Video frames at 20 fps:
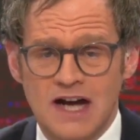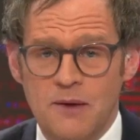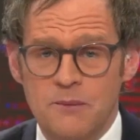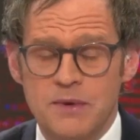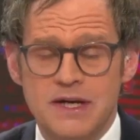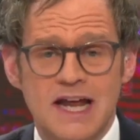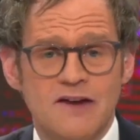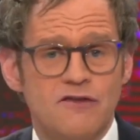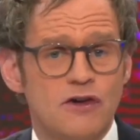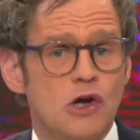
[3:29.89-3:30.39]

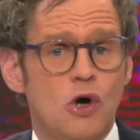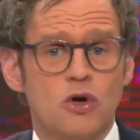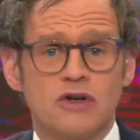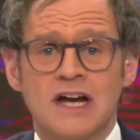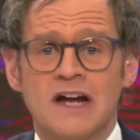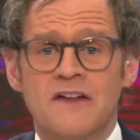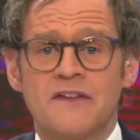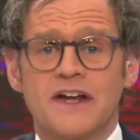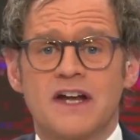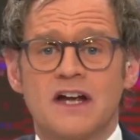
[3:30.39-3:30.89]
And we never
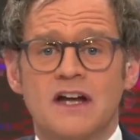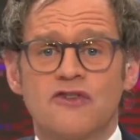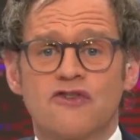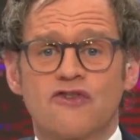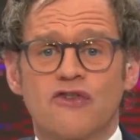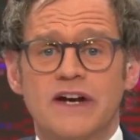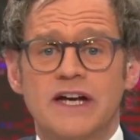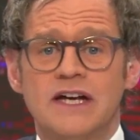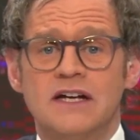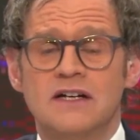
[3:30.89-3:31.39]
locked down the
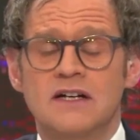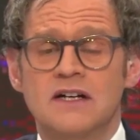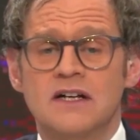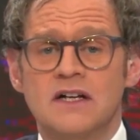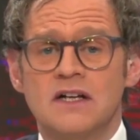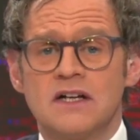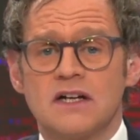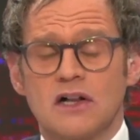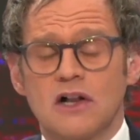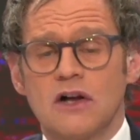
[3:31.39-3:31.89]
country,
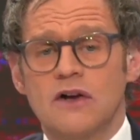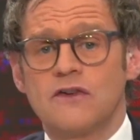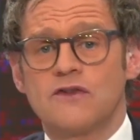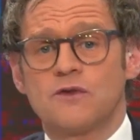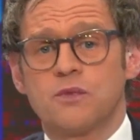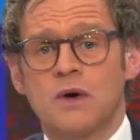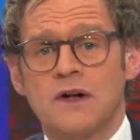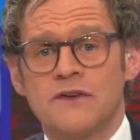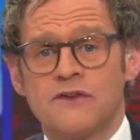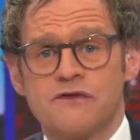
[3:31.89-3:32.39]

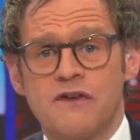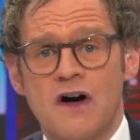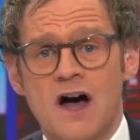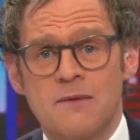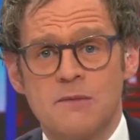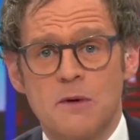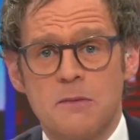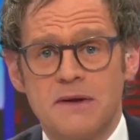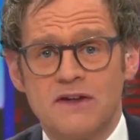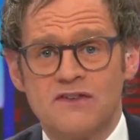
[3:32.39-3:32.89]
closed once
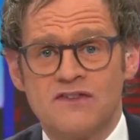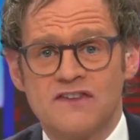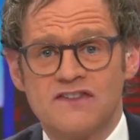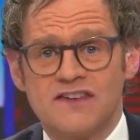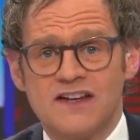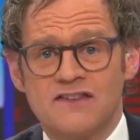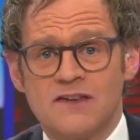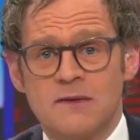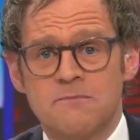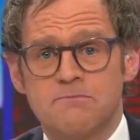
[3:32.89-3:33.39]
viable
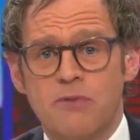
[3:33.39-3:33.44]
businesses,